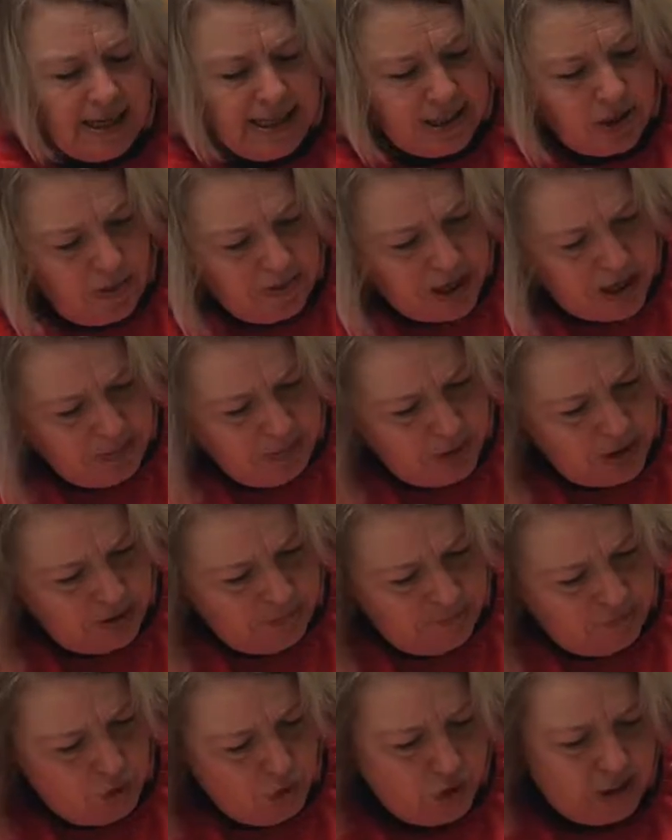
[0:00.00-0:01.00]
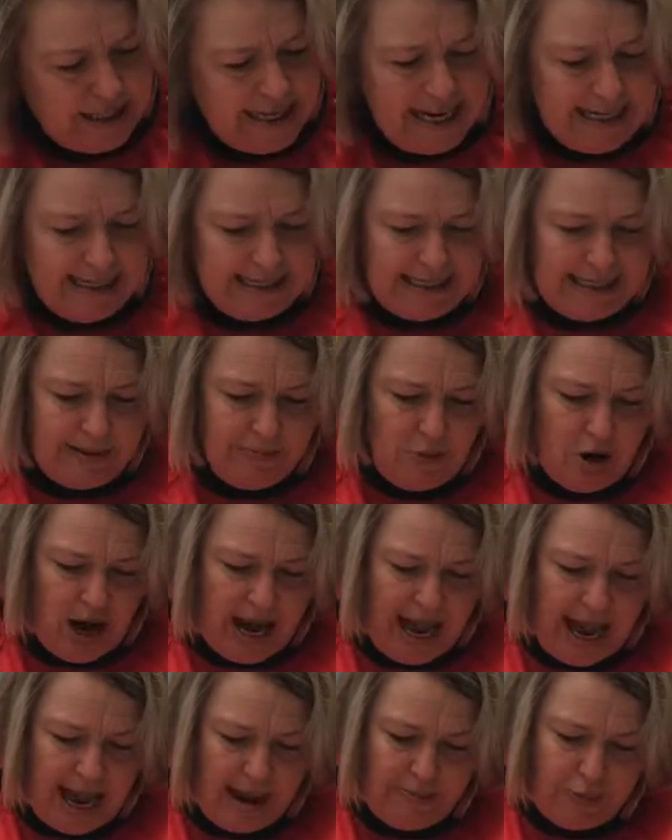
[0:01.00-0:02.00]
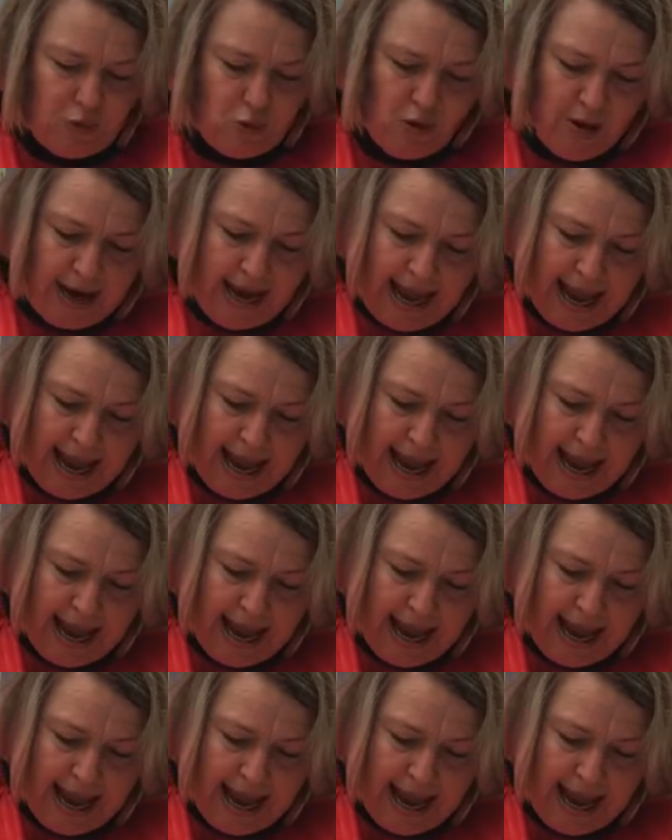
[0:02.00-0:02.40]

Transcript: So I'm going to put a few dents in my apple,